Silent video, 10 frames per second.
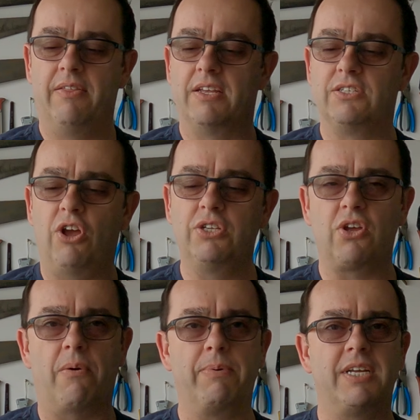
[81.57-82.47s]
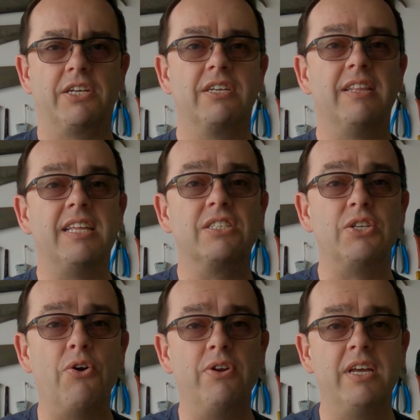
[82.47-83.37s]
There's no side protection and there's
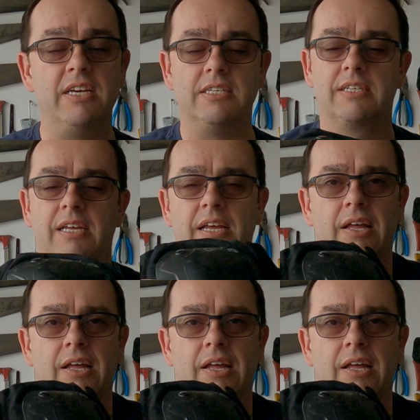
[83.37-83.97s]
no knees.